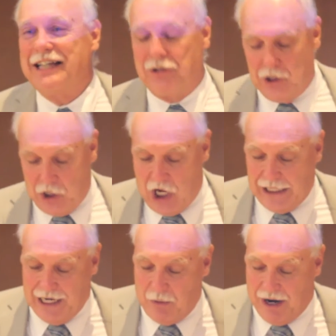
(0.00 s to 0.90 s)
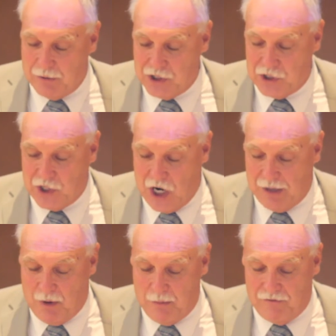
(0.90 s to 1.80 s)
that sounds a lot like what I was just
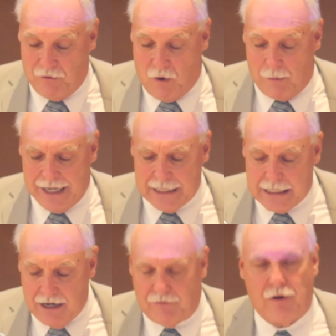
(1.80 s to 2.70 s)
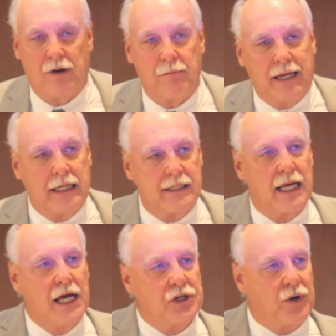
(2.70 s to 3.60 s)
talking about before, but it's different because
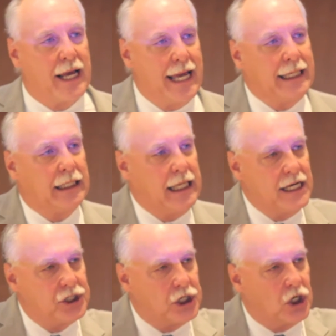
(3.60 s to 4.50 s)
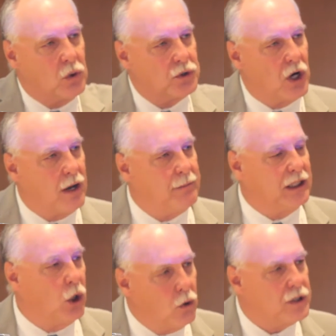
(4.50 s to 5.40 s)
triangulation goes on
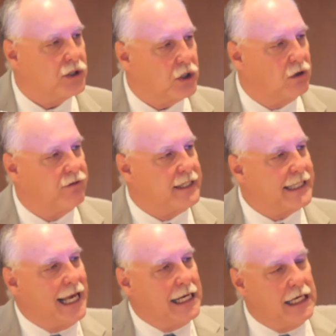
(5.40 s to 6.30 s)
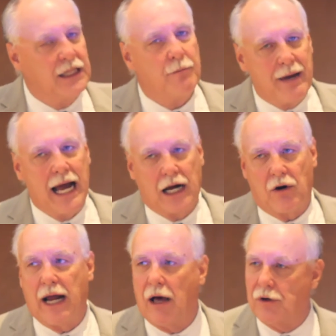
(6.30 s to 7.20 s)
below the surface and in the
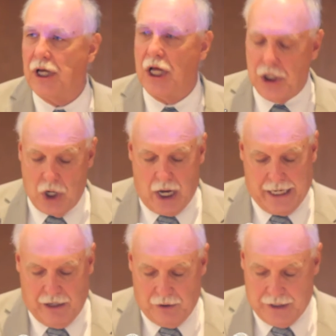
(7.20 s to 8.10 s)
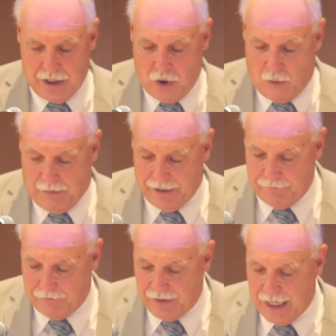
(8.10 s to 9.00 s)
background, not out in the
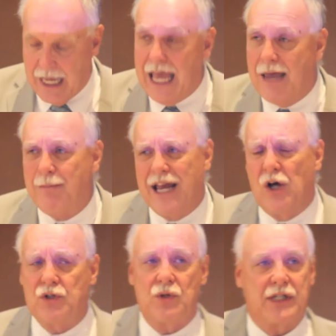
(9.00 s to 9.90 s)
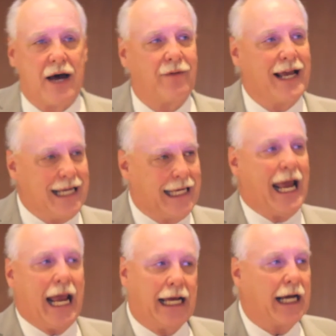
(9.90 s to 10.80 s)
open. It may also sound like
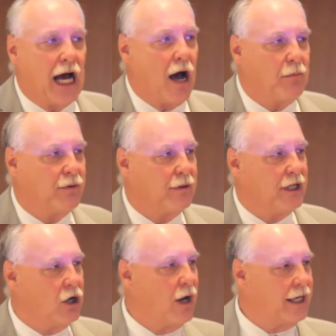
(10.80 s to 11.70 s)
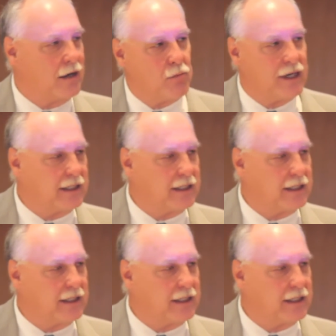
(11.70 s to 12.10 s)
ganging up. You know, I'm going to